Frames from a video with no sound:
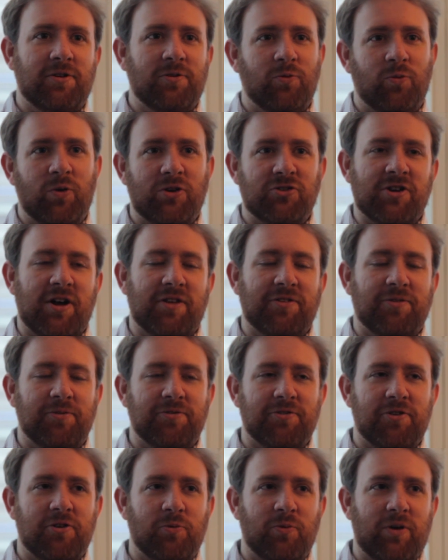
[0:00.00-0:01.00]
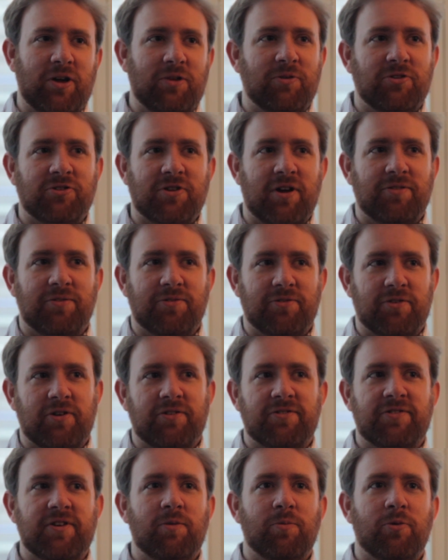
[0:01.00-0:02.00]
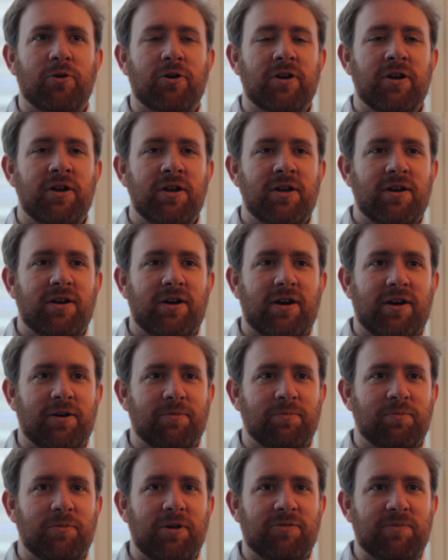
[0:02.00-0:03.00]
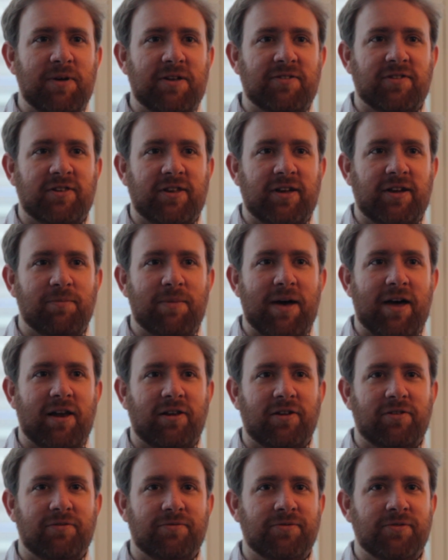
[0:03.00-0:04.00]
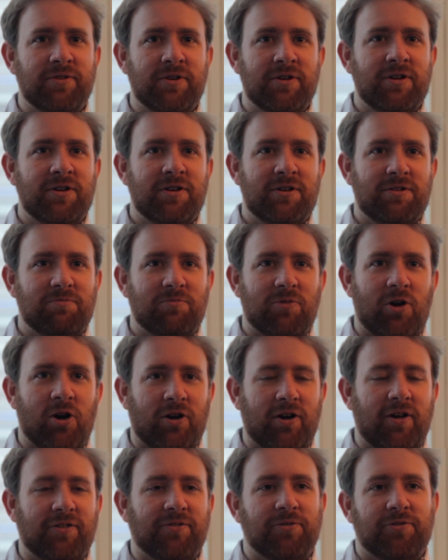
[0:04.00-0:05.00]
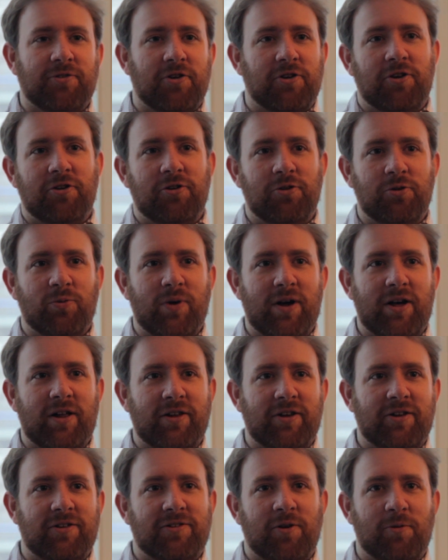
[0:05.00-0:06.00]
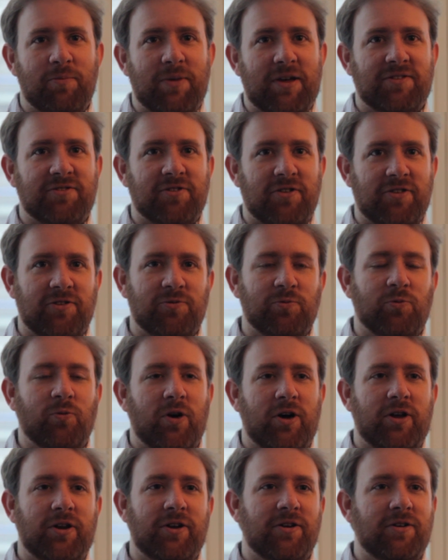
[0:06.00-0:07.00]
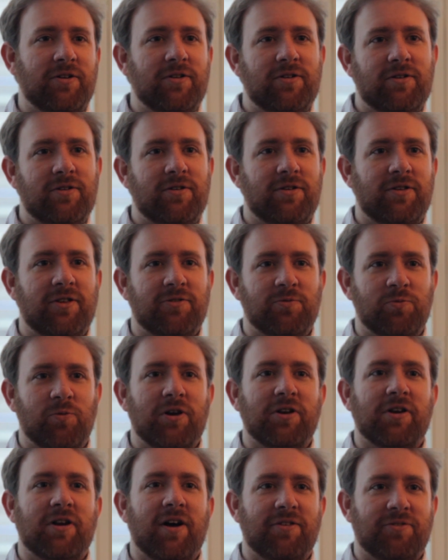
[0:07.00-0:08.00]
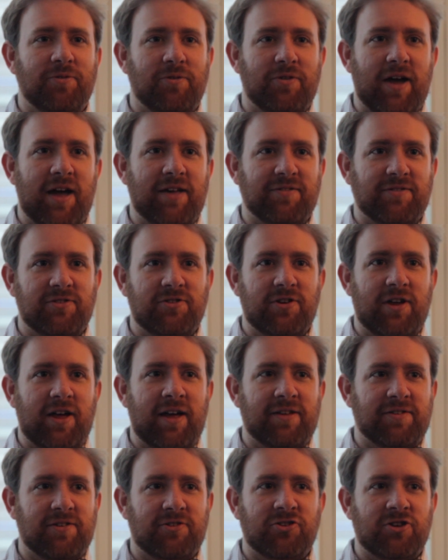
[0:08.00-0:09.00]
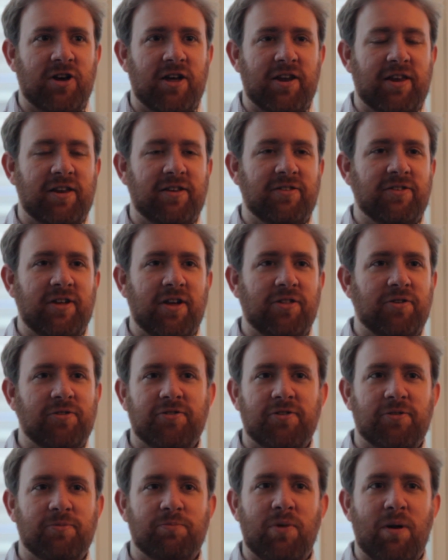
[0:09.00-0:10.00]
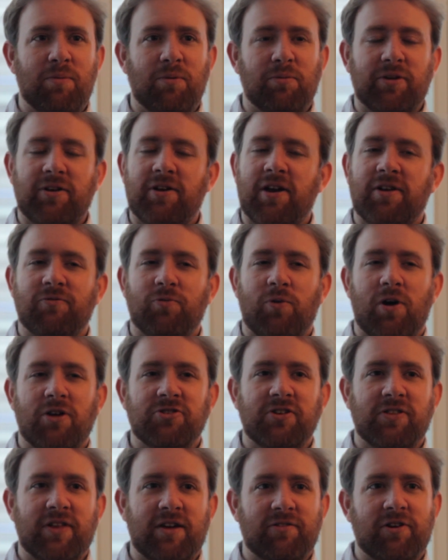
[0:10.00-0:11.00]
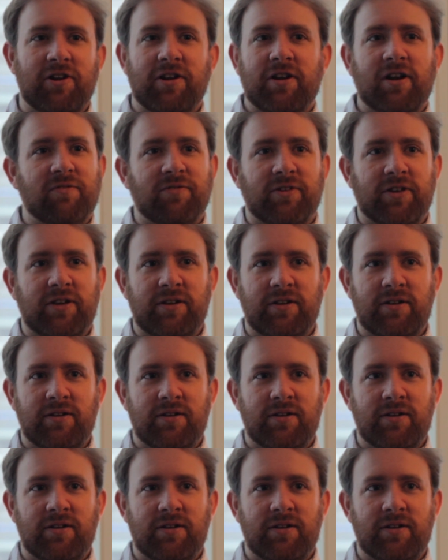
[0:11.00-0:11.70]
which console is going to win, which console is going to sell more. Um, it's basically a battle of our console is going to do well and it's all based on this one this one console that has a, has a shot at it and the others are probably kind of watching that very carefully.